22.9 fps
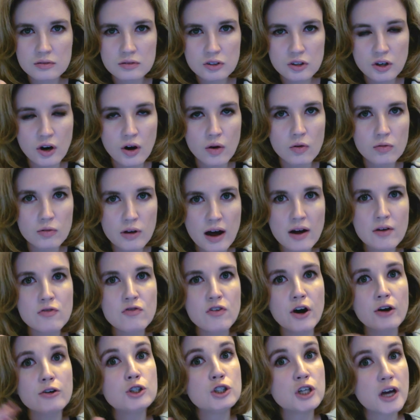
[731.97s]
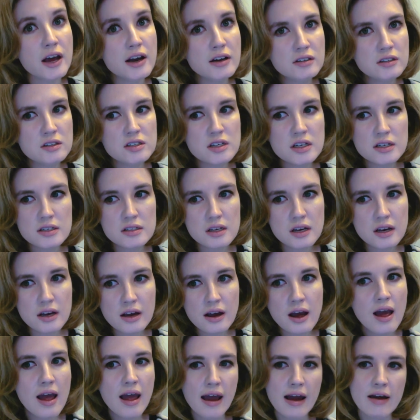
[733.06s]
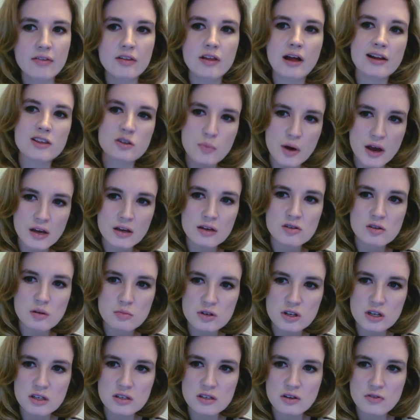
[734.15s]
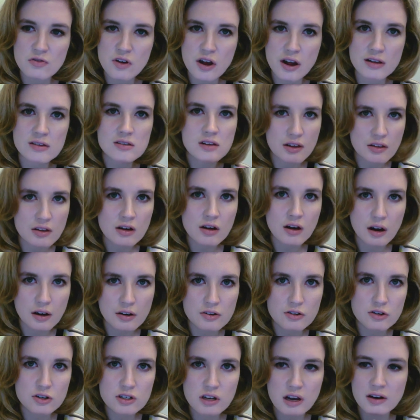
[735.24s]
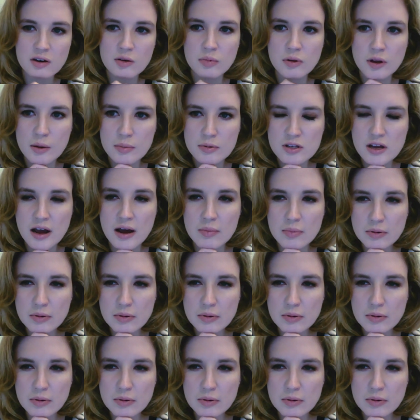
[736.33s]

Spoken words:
not a fair shake to DC, and that's making some DC fans, I think, understandably upset.